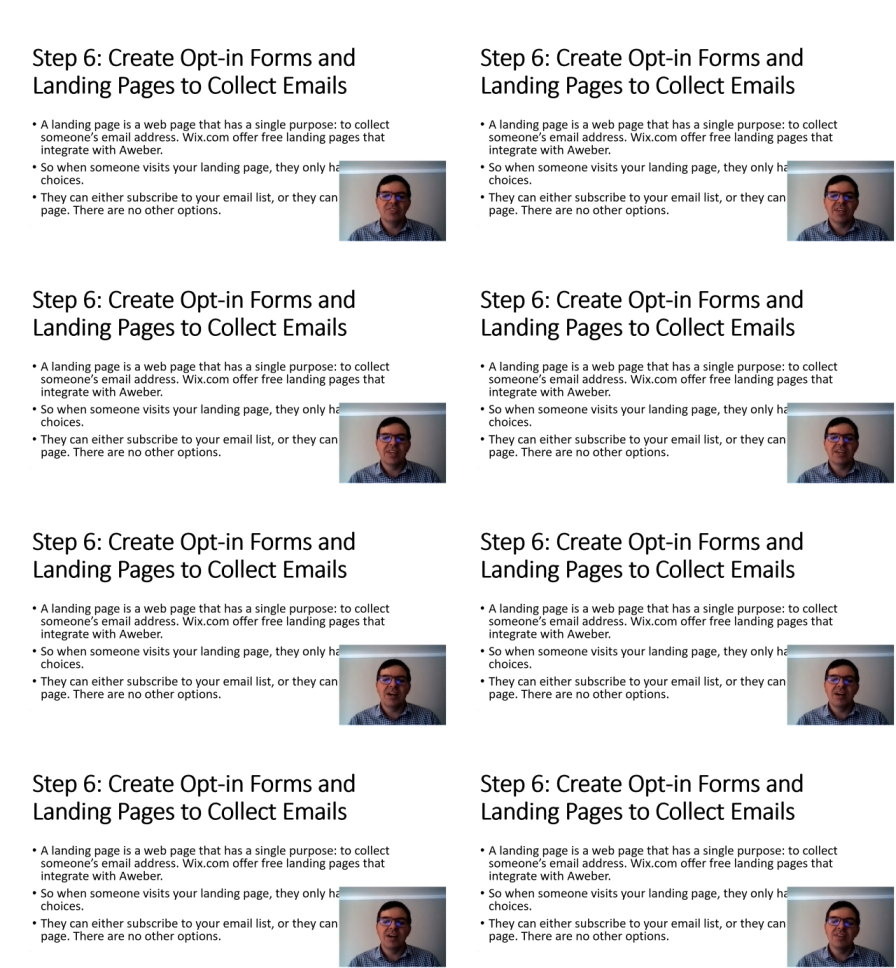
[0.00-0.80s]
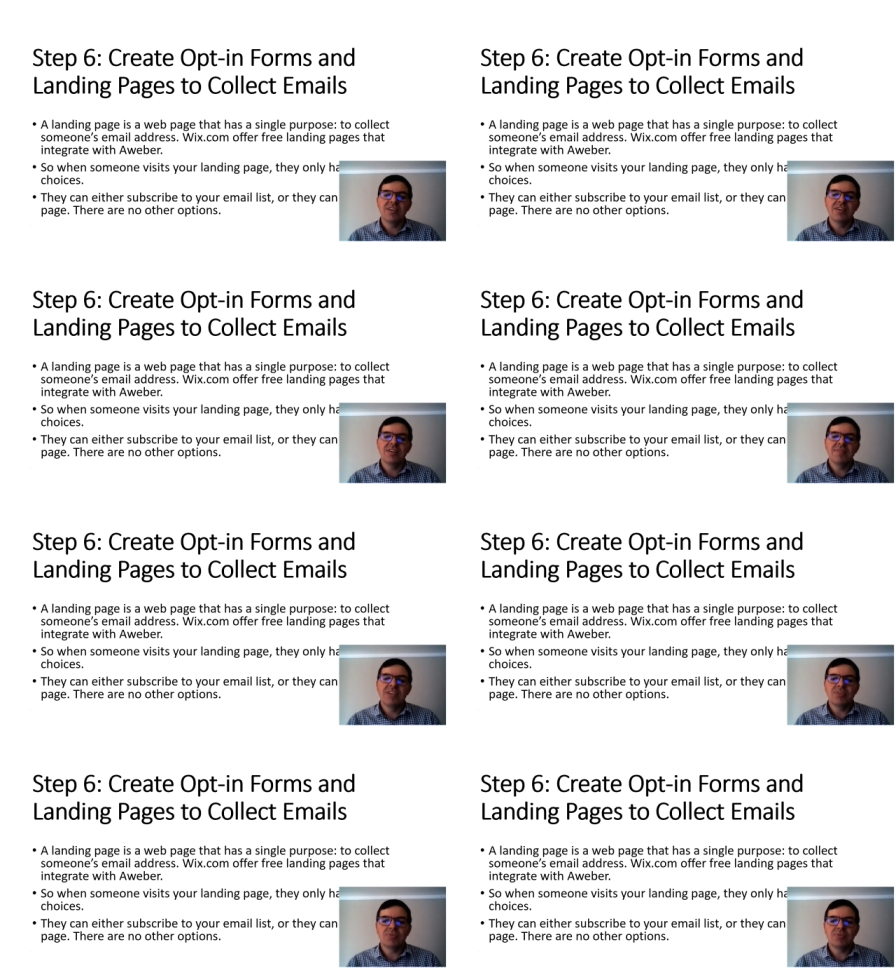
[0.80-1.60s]
They can either
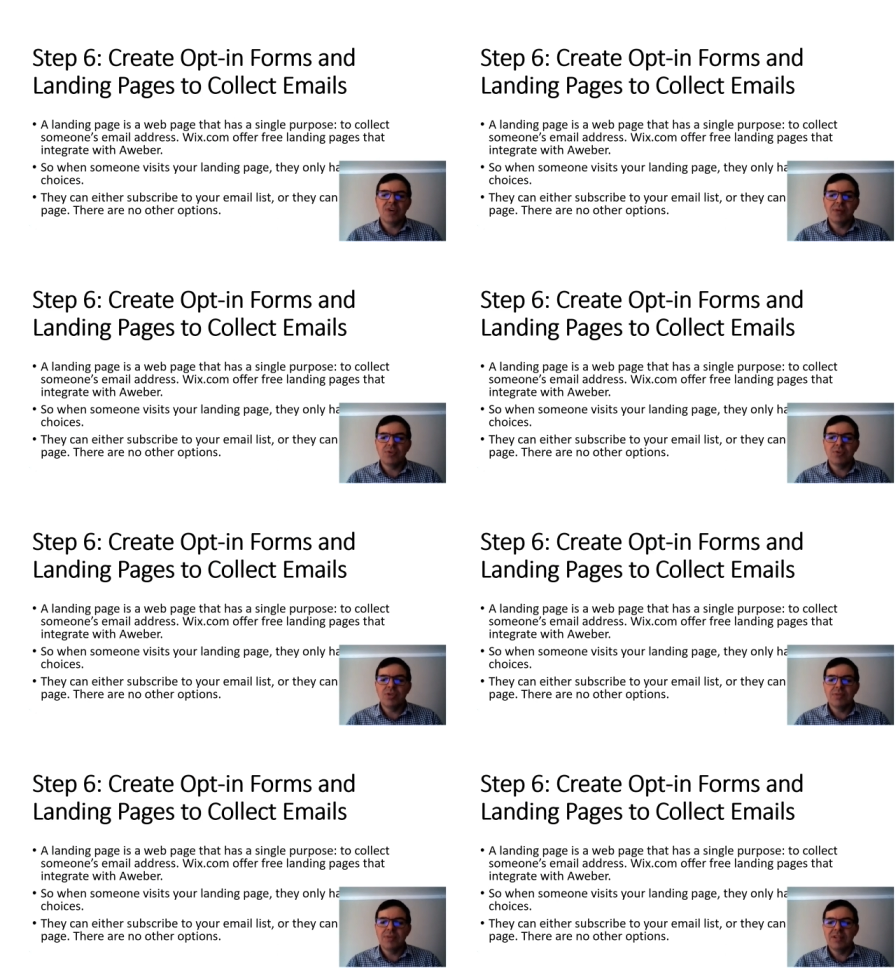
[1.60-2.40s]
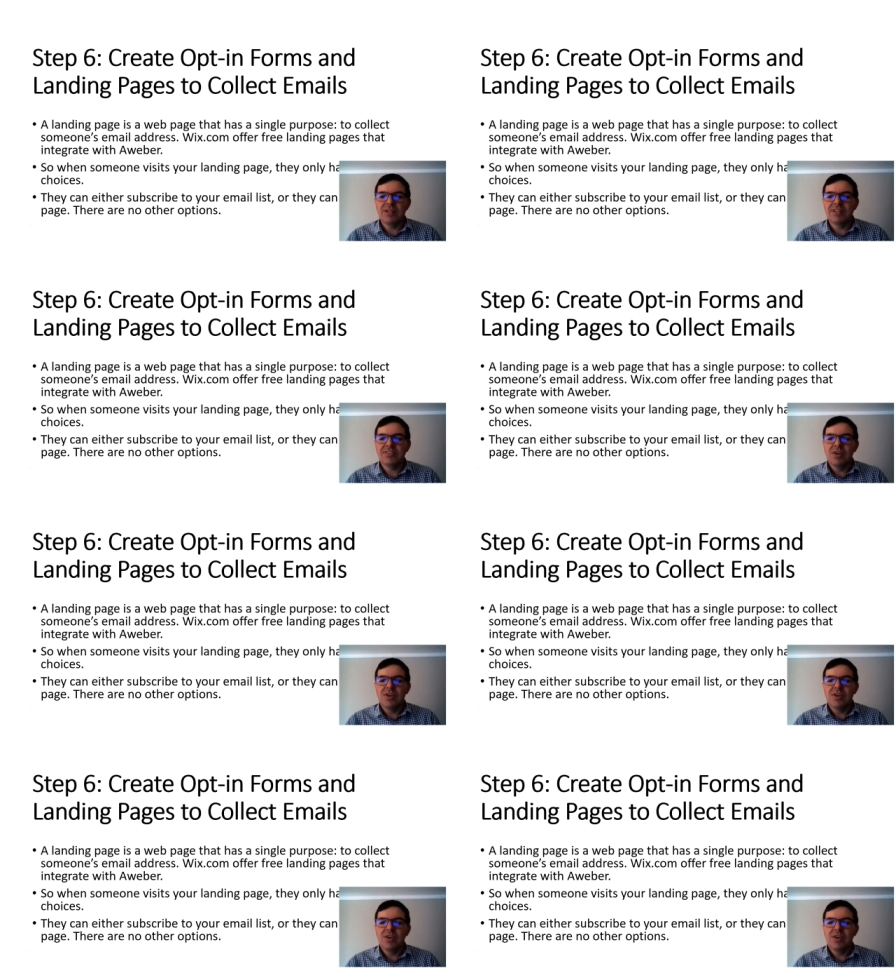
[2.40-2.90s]
subscribe to your email list